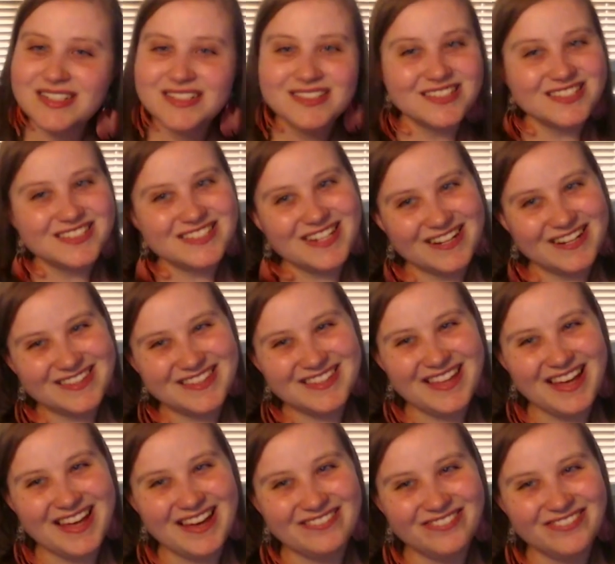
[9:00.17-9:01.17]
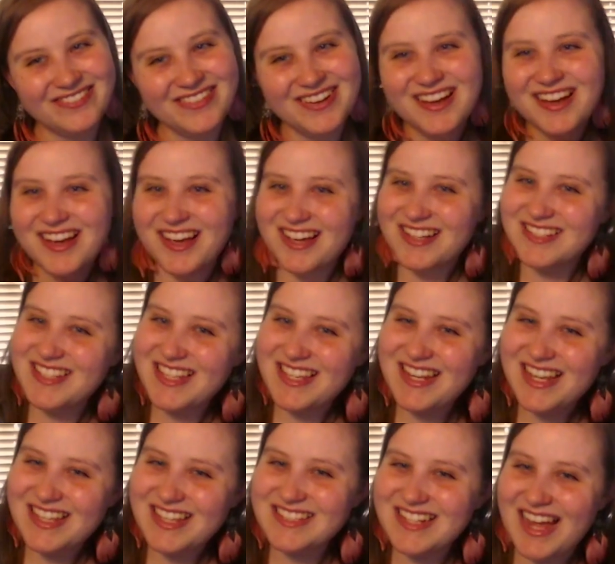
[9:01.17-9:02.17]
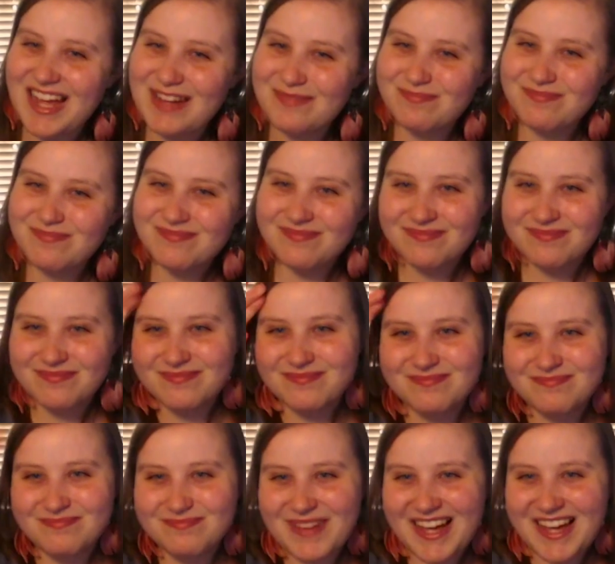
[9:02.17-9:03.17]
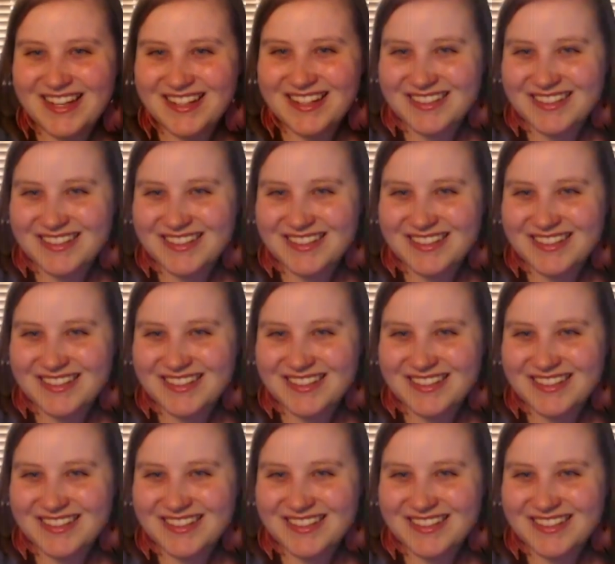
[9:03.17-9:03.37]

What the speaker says: to share the love. I'll see you next time. Bye!